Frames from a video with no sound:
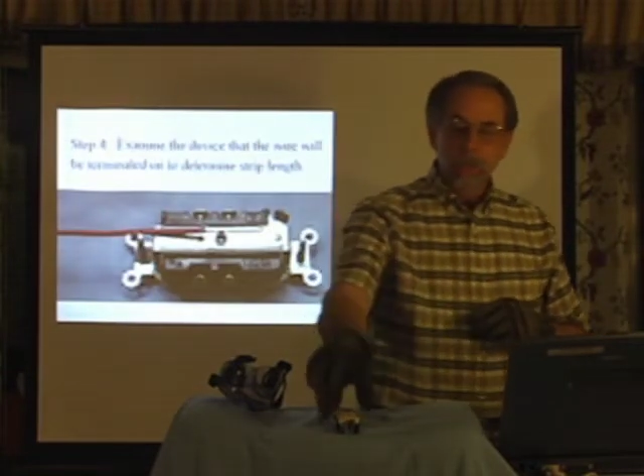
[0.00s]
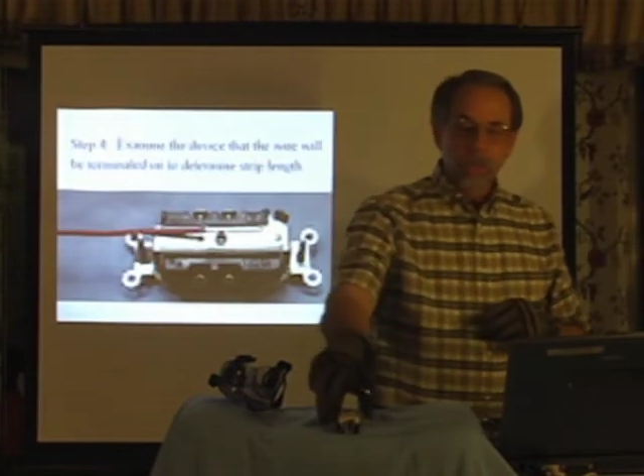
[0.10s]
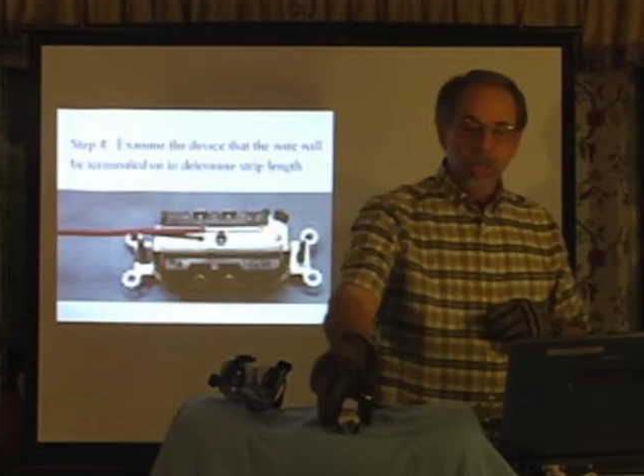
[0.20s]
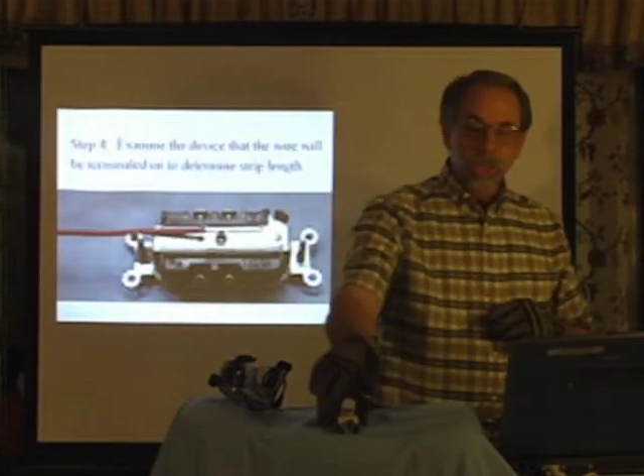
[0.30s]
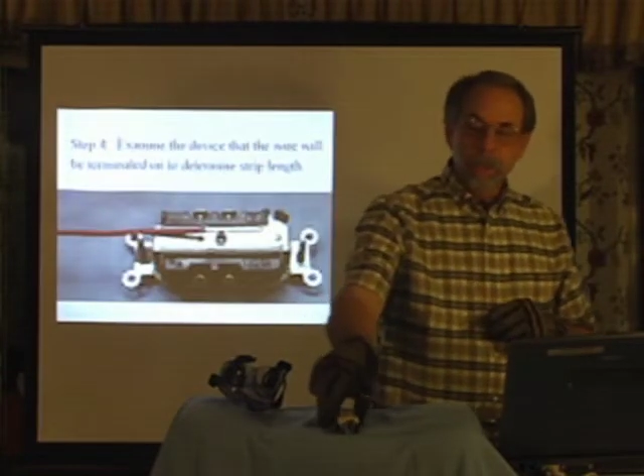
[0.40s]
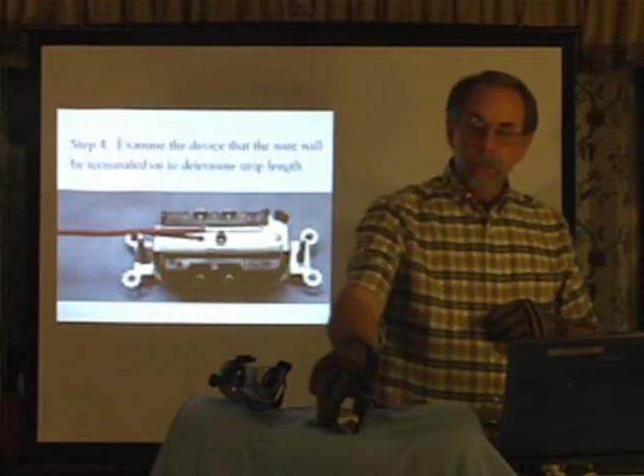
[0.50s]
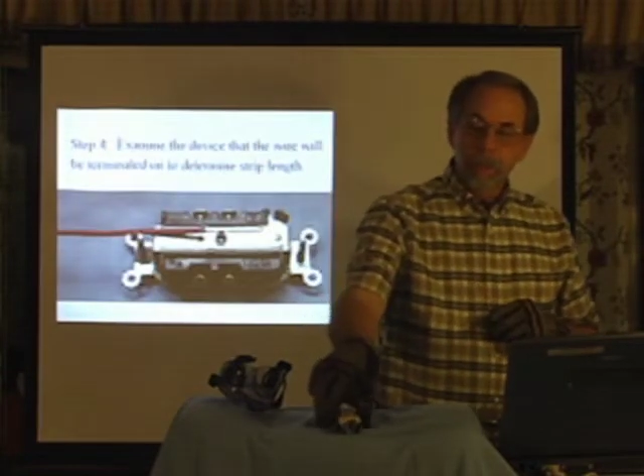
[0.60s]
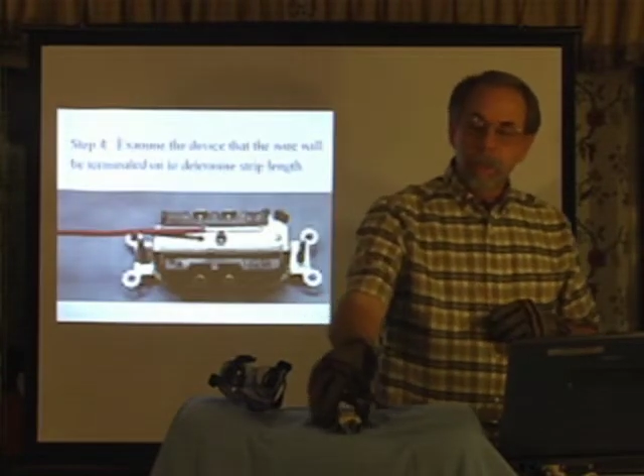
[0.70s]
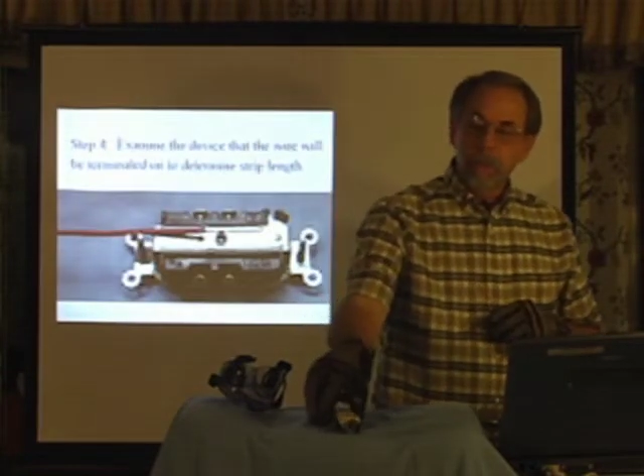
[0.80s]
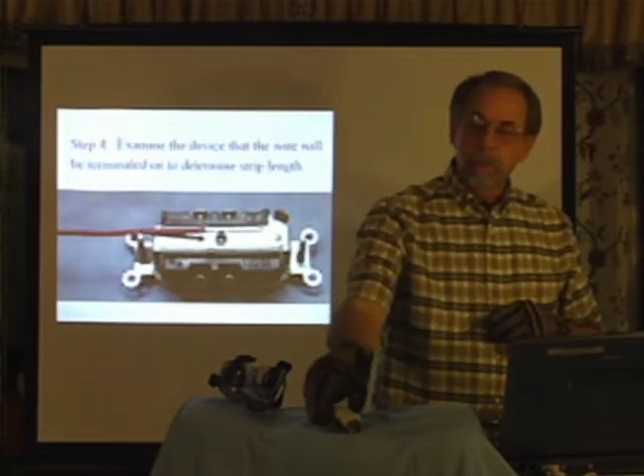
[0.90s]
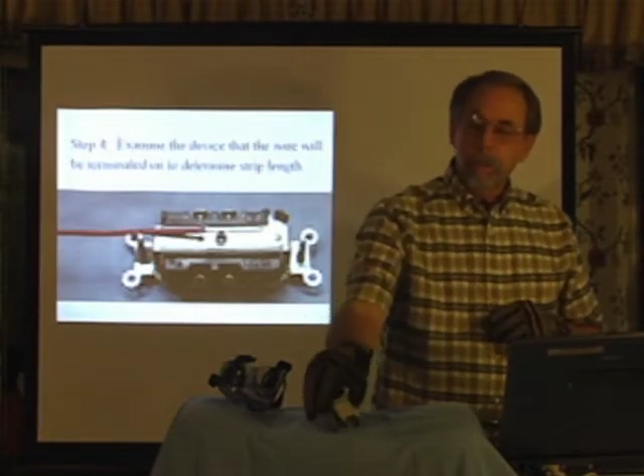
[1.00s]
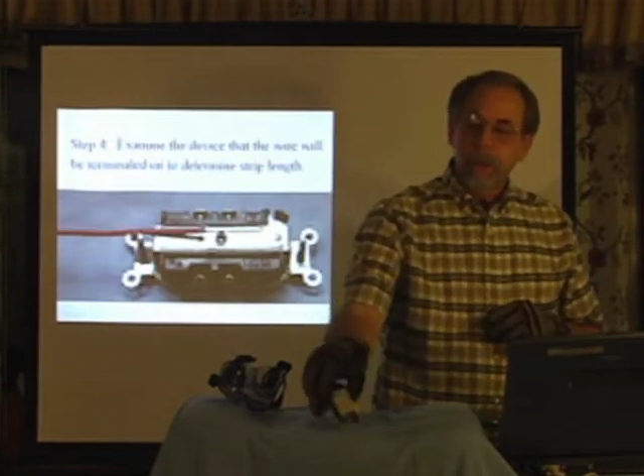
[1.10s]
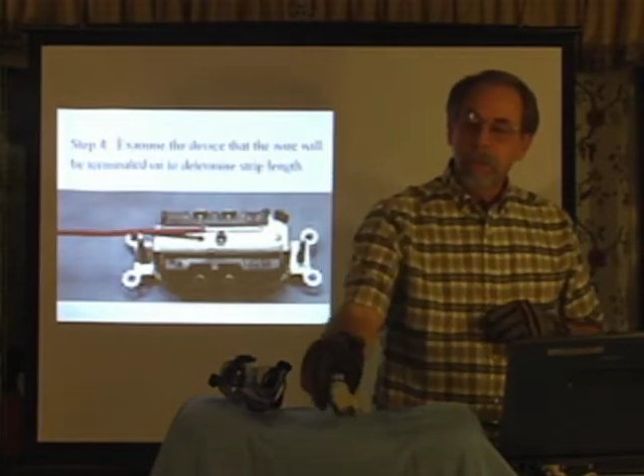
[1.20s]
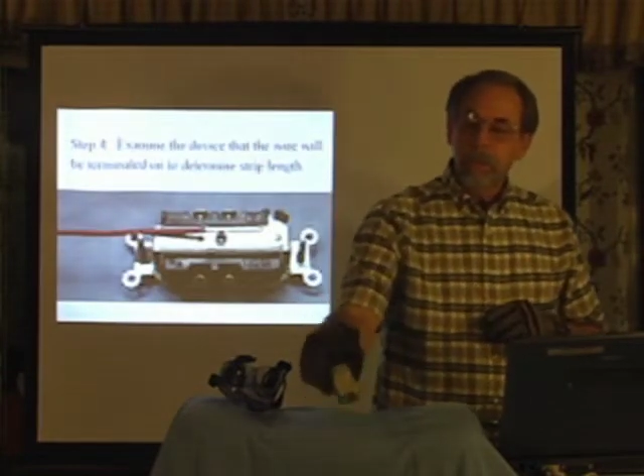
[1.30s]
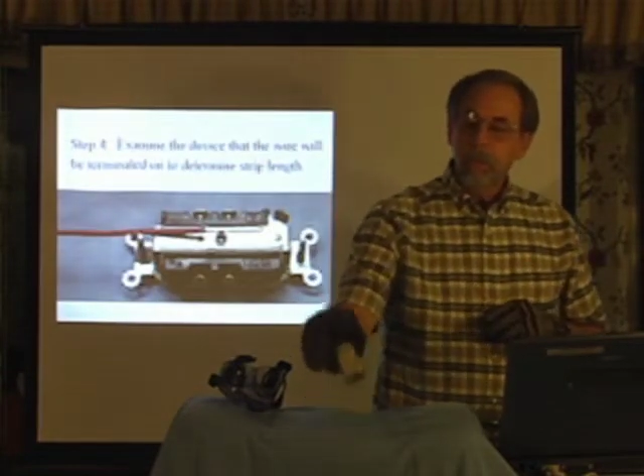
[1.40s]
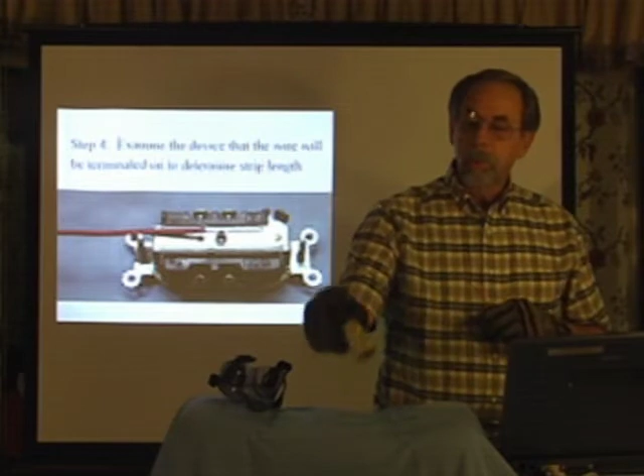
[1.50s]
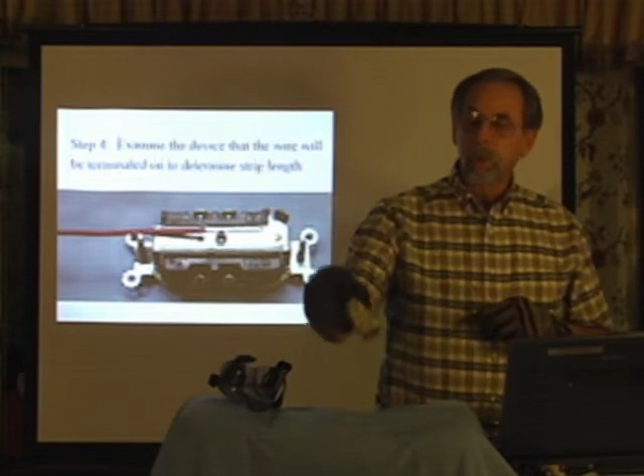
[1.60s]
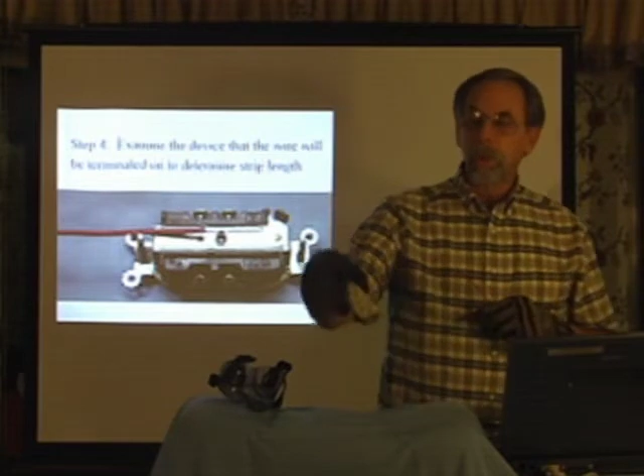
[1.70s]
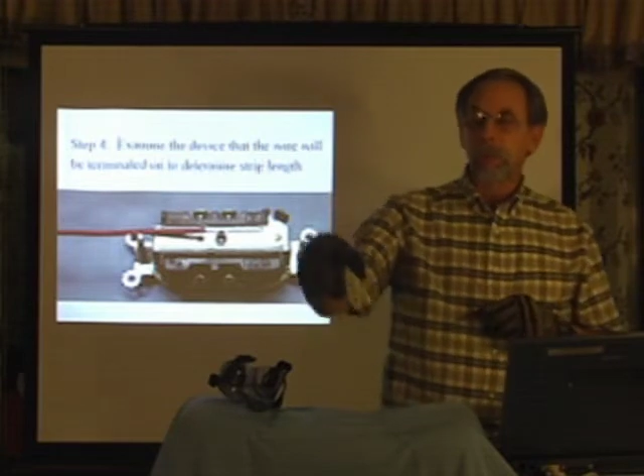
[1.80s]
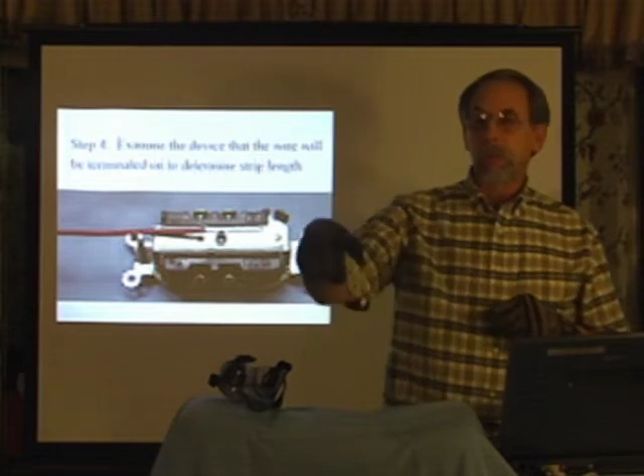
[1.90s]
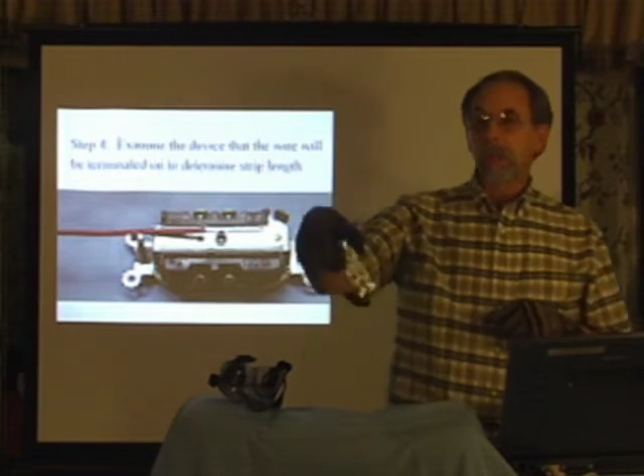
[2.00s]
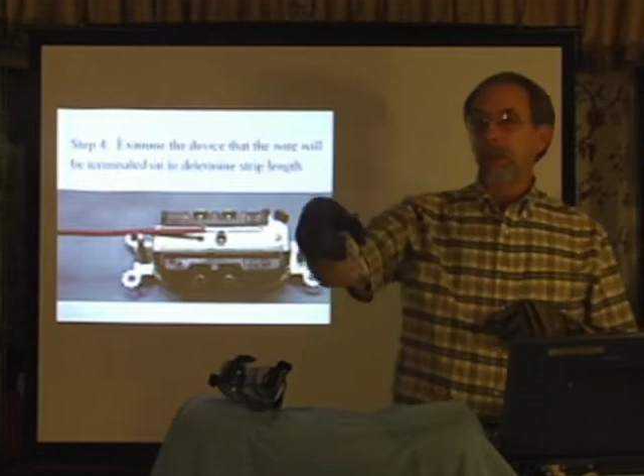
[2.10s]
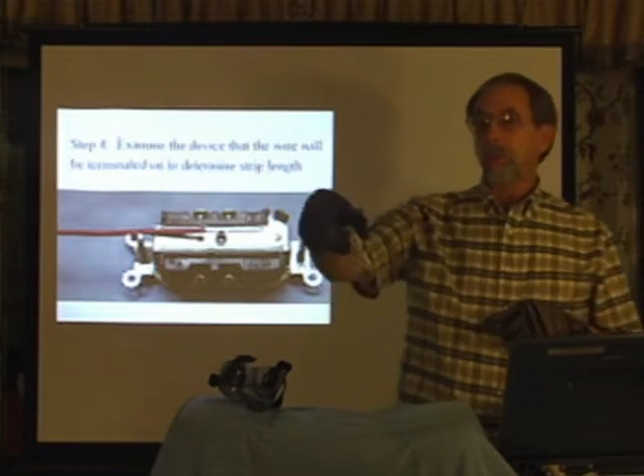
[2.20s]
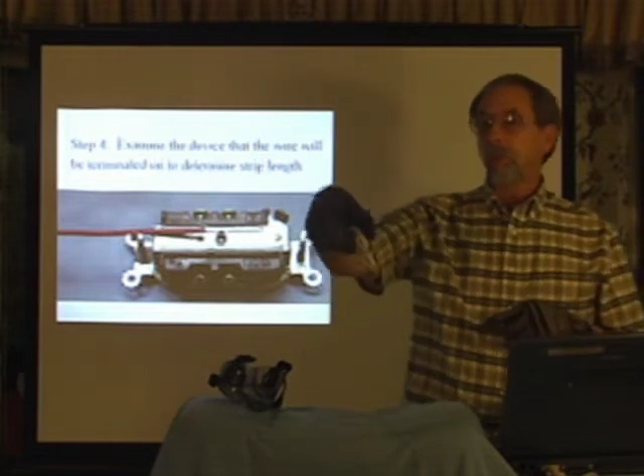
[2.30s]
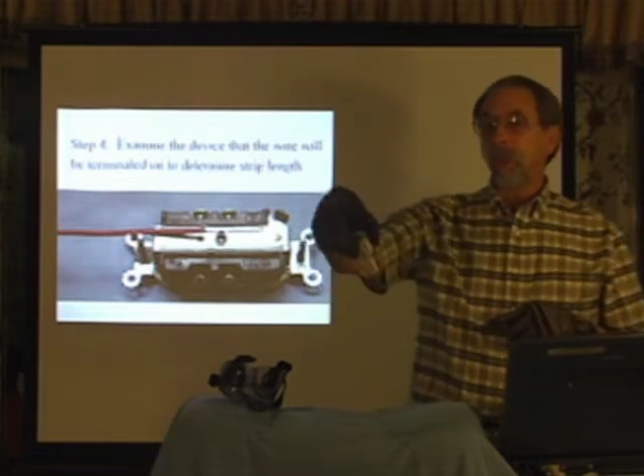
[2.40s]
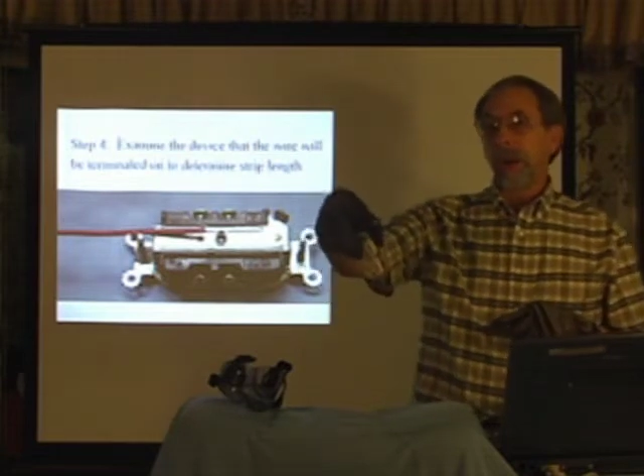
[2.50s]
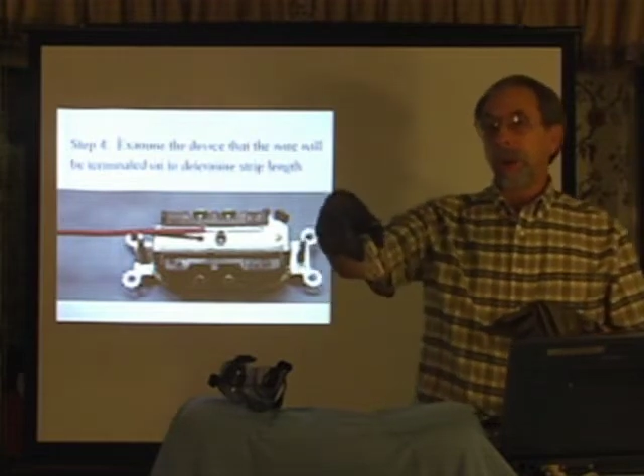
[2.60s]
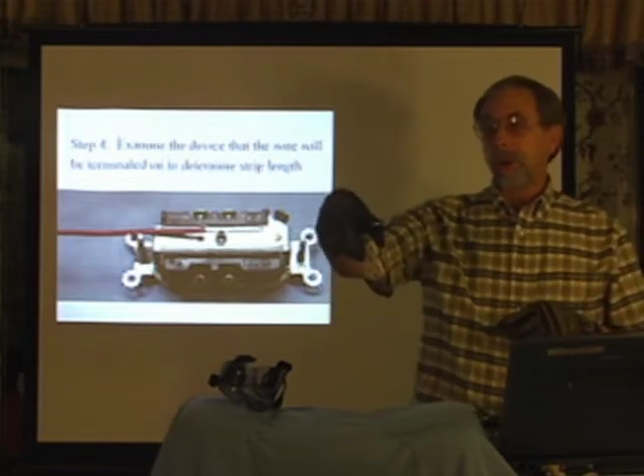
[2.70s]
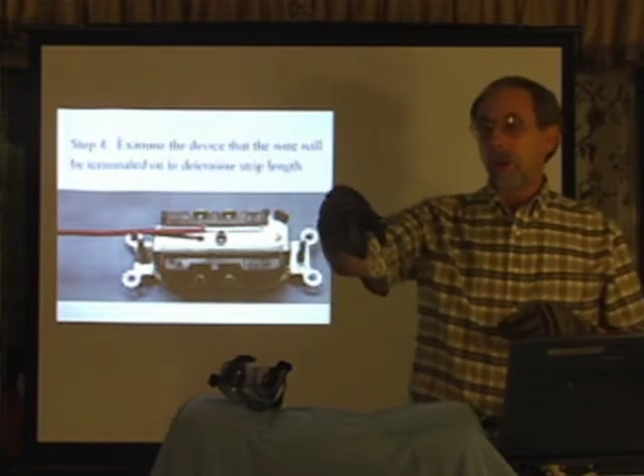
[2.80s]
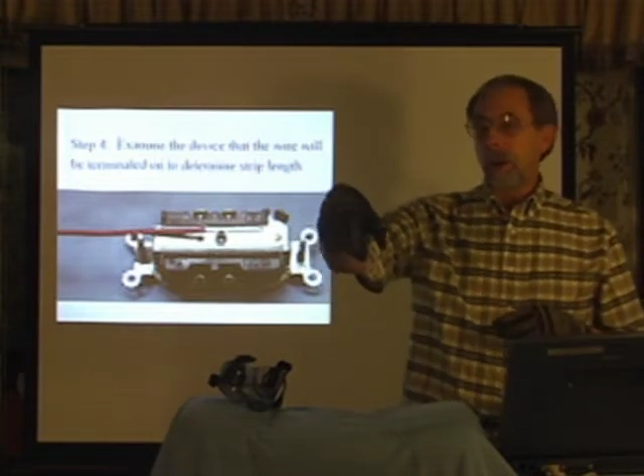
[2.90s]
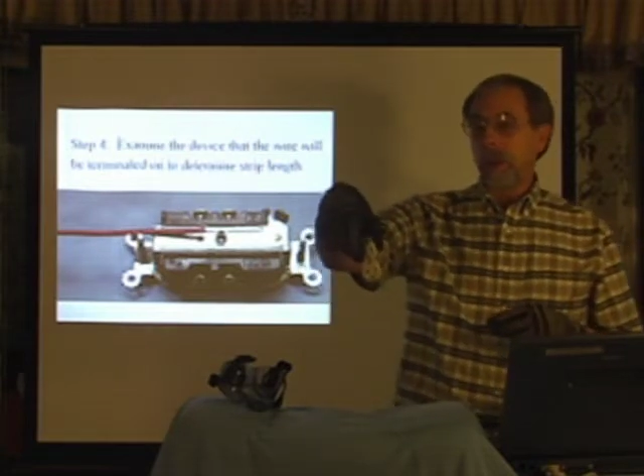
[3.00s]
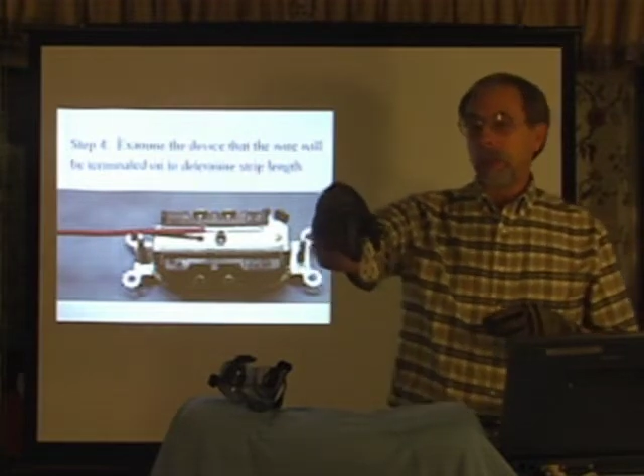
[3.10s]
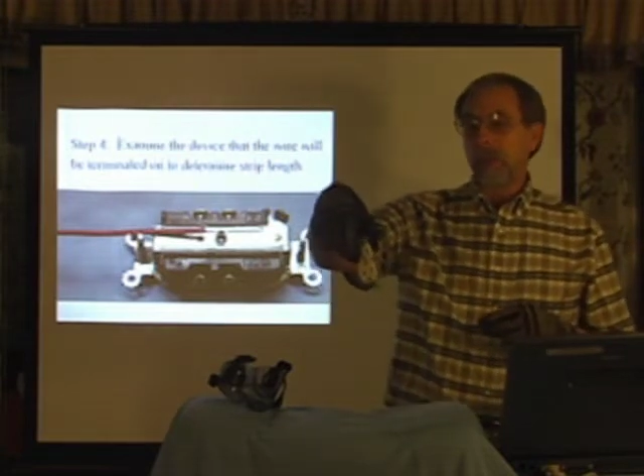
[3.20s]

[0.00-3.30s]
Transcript: to examine the device that we're going to land the wire on,